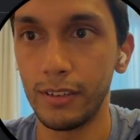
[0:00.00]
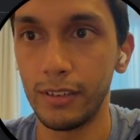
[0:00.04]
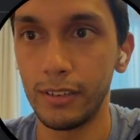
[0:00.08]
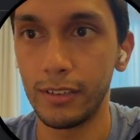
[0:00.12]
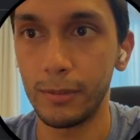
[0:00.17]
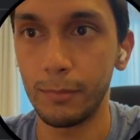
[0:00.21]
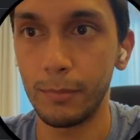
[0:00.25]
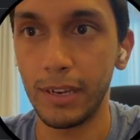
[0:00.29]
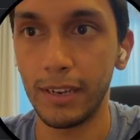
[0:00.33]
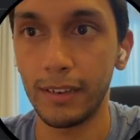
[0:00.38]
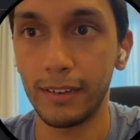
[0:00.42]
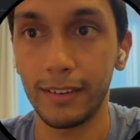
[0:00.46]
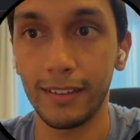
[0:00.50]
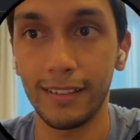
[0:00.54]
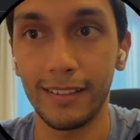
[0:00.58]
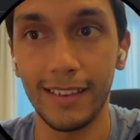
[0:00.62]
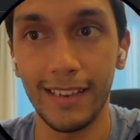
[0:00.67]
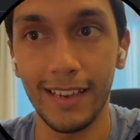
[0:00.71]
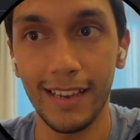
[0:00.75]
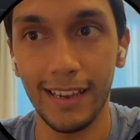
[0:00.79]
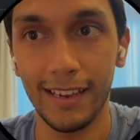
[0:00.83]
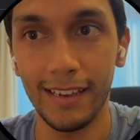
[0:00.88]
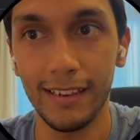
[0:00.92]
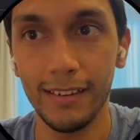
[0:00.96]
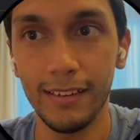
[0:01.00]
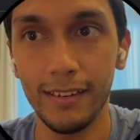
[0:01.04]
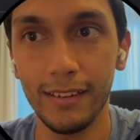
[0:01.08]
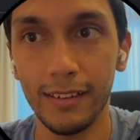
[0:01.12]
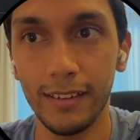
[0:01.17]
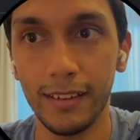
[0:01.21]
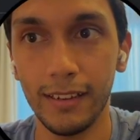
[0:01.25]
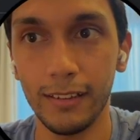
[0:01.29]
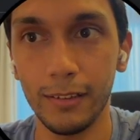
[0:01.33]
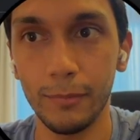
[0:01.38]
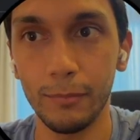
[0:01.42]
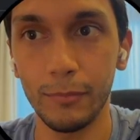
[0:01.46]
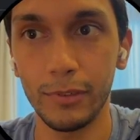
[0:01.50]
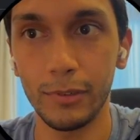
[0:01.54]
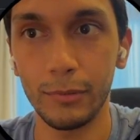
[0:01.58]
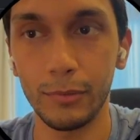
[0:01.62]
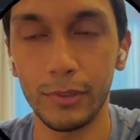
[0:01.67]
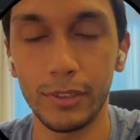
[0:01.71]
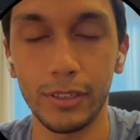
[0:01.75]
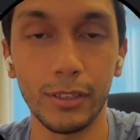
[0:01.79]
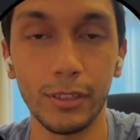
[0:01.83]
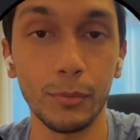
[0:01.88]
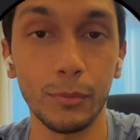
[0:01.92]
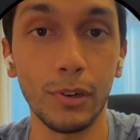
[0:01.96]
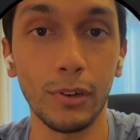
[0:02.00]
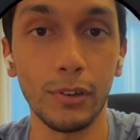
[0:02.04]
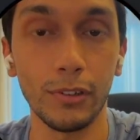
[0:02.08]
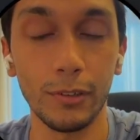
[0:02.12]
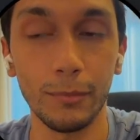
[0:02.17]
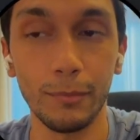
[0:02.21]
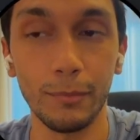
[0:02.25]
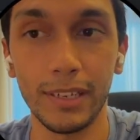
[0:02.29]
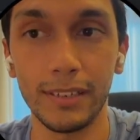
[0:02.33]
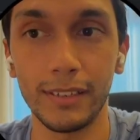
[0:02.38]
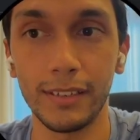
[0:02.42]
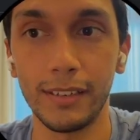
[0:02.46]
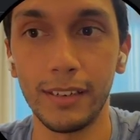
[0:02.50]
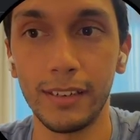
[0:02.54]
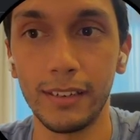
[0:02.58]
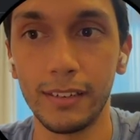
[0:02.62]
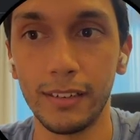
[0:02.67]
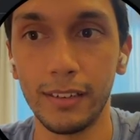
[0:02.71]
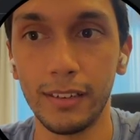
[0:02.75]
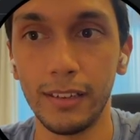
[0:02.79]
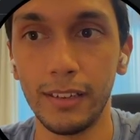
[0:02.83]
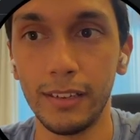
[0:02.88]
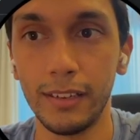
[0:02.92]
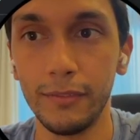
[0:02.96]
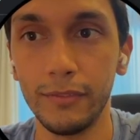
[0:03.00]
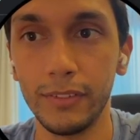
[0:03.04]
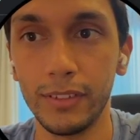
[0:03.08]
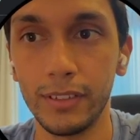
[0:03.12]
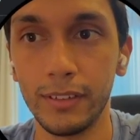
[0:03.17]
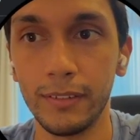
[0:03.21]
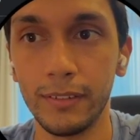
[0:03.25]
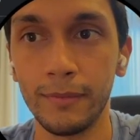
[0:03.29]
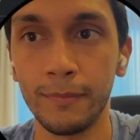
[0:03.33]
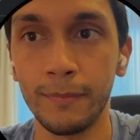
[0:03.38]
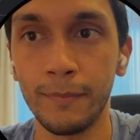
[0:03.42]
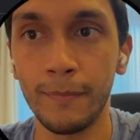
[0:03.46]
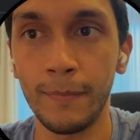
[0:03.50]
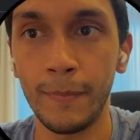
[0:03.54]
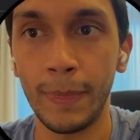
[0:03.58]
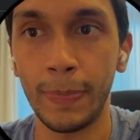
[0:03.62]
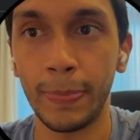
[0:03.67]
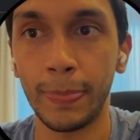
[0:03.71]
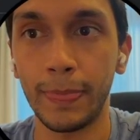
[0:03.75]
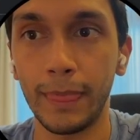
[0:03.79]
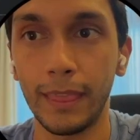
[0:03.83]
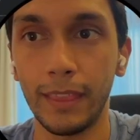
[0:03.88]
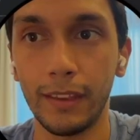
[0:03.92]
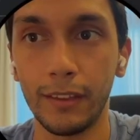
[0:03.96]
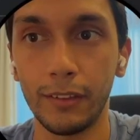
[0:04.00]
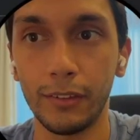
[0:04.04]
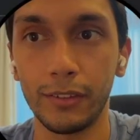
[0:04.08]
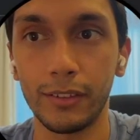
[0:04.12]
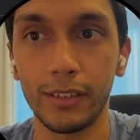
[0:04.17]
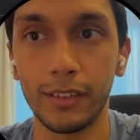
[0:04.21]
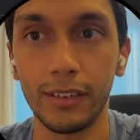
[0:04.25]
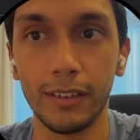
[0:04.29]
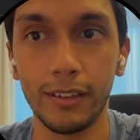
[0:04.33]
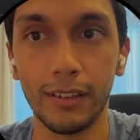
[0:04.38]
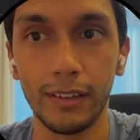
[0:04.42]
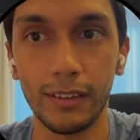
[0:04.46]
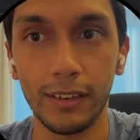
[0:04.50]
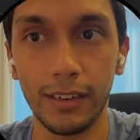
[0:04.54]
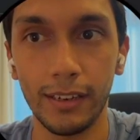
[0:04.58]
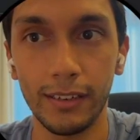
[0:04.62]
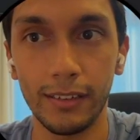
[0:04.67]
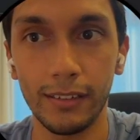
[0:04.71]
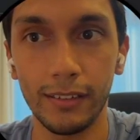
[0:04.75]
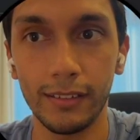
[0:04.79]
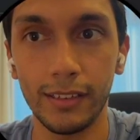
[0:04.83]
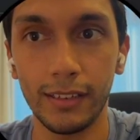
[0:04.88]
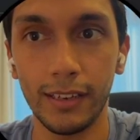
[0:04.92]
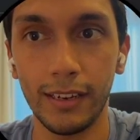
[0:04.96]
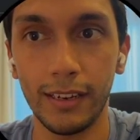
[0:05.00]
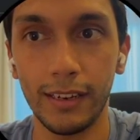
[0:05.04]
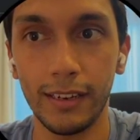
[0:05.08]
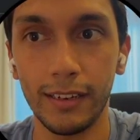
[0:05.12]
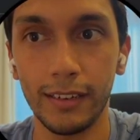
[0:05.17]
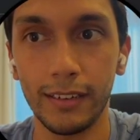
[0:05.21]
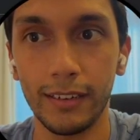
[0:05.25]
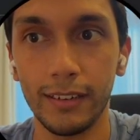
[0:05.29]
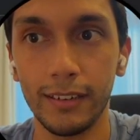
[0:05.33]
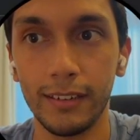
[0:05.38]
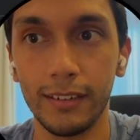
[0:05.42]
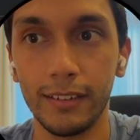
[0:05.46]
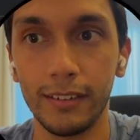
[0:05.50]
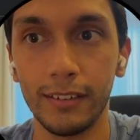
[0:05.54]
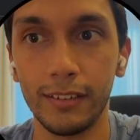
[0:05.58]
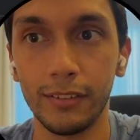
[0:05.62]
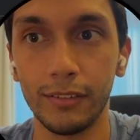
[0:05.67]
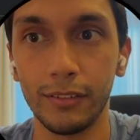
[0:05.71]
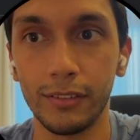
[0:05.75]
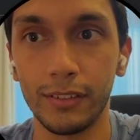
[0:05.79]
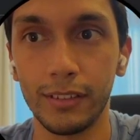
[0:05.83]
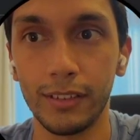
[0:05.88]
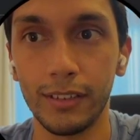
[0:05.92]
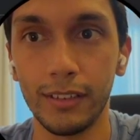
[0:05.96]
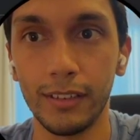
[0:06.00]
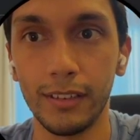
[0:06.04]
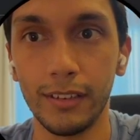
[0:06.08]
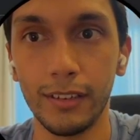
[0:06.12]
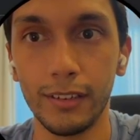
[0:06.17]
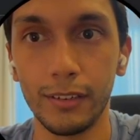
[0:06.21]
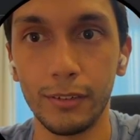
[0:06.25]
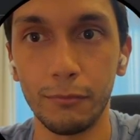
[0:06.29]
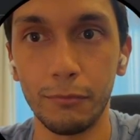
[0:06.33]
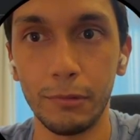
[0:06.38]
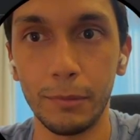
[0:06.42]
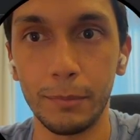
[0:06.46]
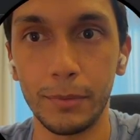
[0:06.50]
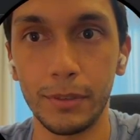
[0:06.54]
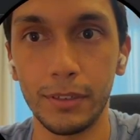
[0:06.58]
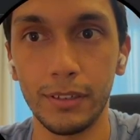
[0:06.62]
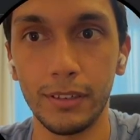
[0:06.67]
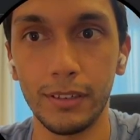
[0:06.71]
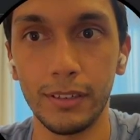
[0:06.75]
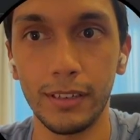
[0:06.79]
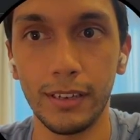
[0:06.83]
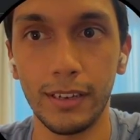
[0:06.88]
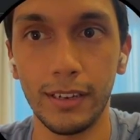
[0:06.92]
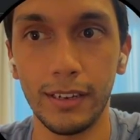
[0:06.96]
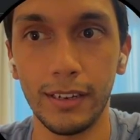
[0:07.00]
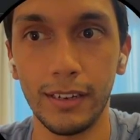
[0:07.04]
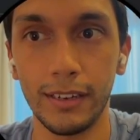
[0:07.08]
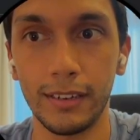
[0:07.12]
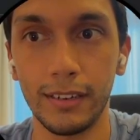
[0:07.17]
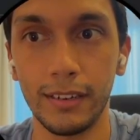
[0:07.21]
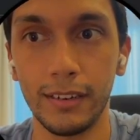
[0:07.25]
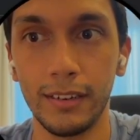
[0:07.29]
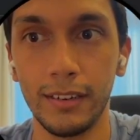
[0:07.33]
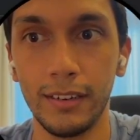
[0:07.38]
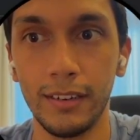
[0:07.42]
inspect the head element, which is where all the metadata lives. You'll see the title tag, you'll see the description tag,